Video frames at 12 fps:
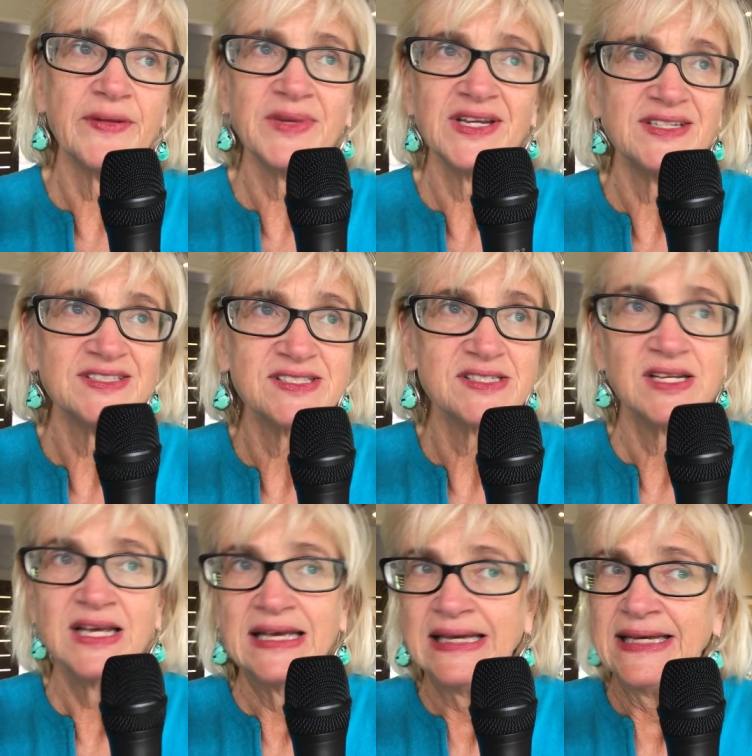I mean, it
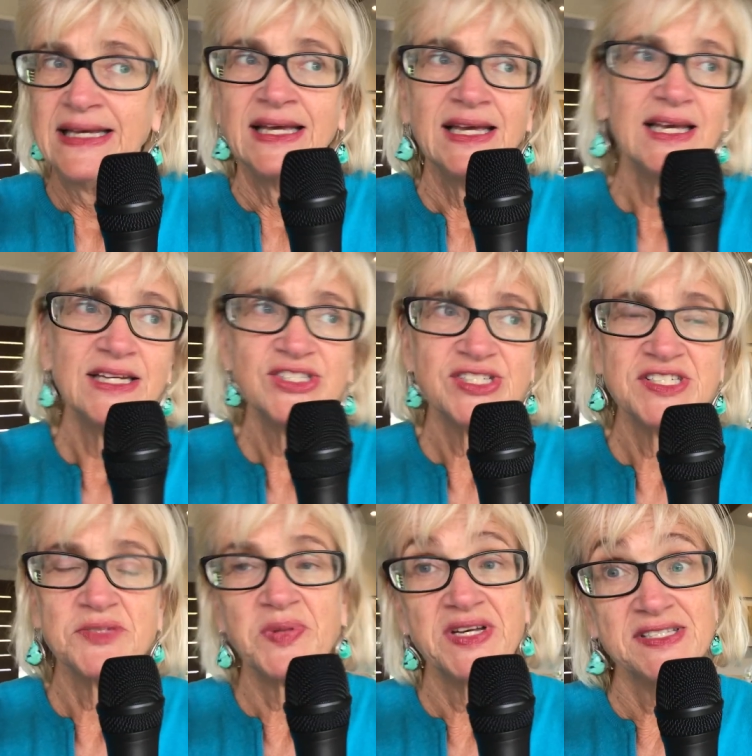just
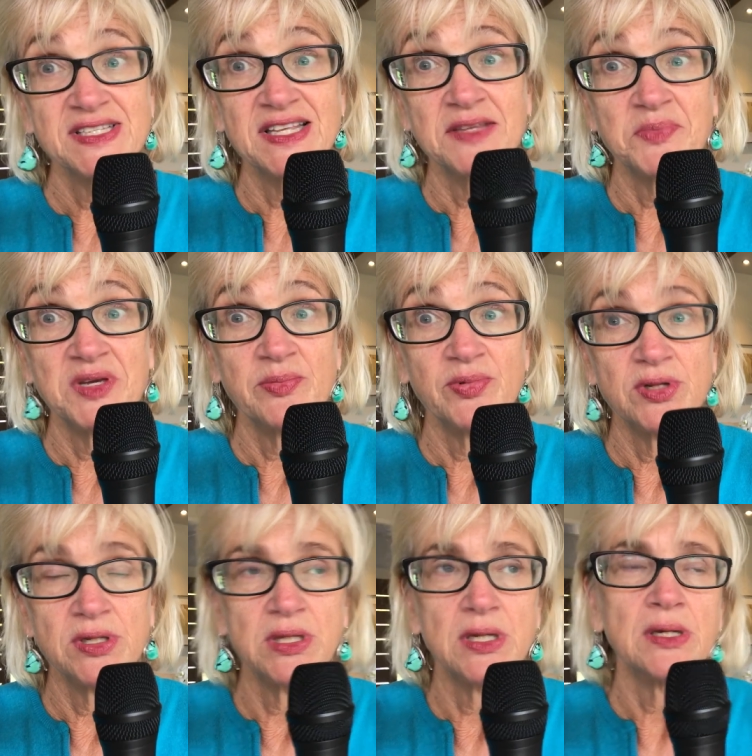depends on the people
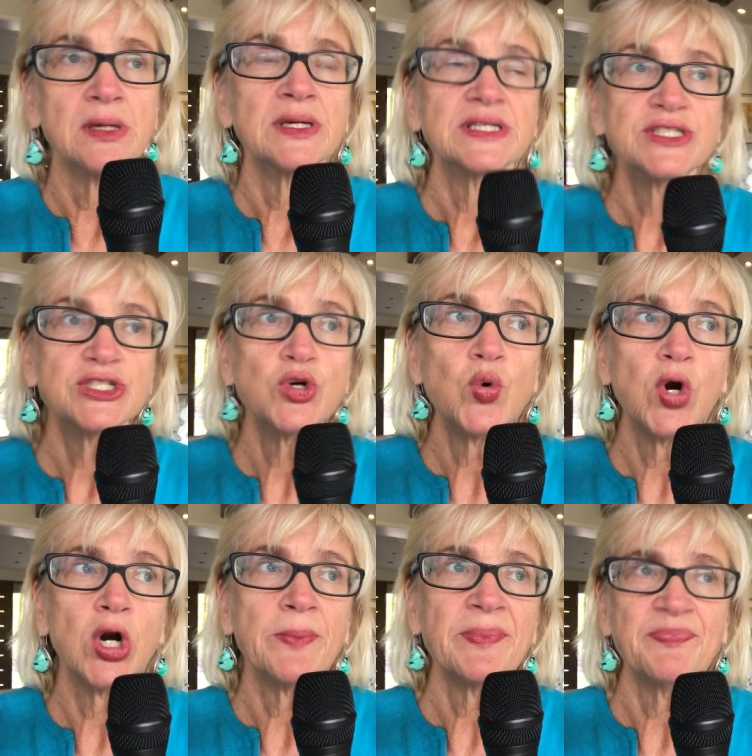in the
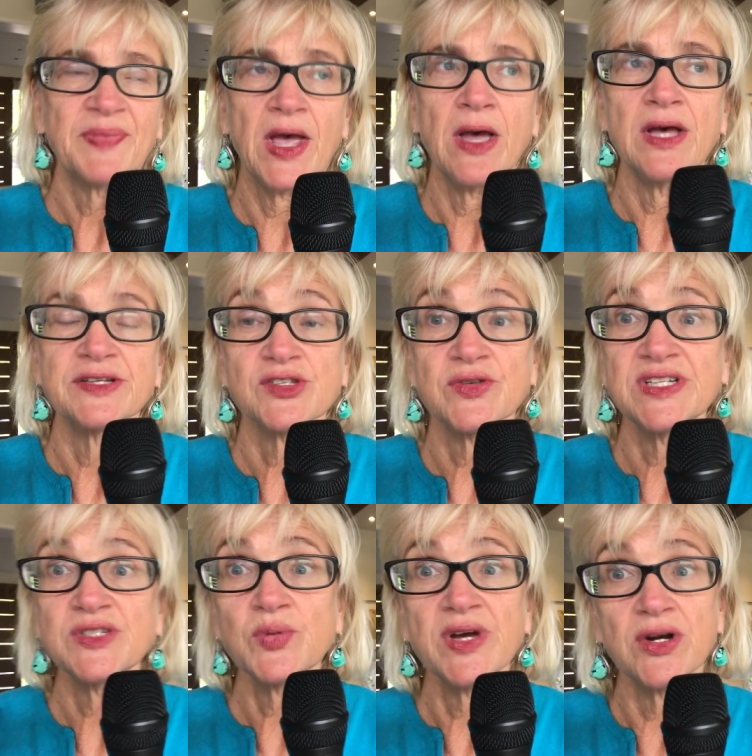dorm. So
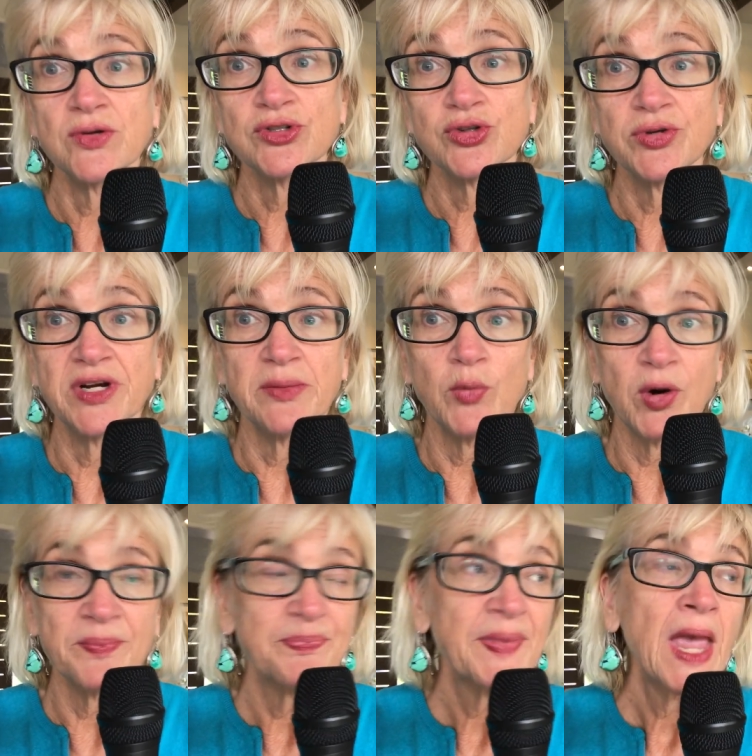that's why I don't do it anymore.